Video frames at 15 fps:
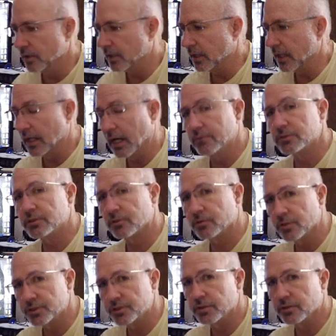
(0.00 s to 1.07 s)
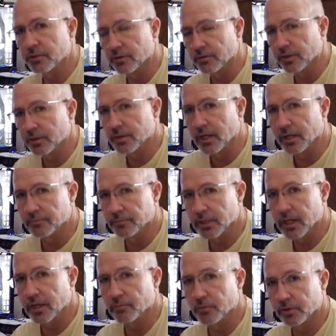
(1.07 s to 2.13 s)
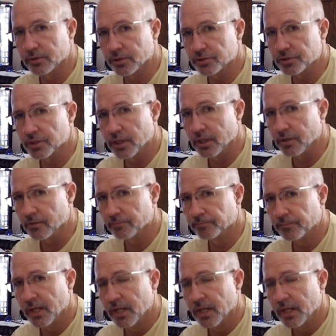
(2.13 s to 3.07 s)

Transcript: one and I was a Christian during the time that I worked at Shell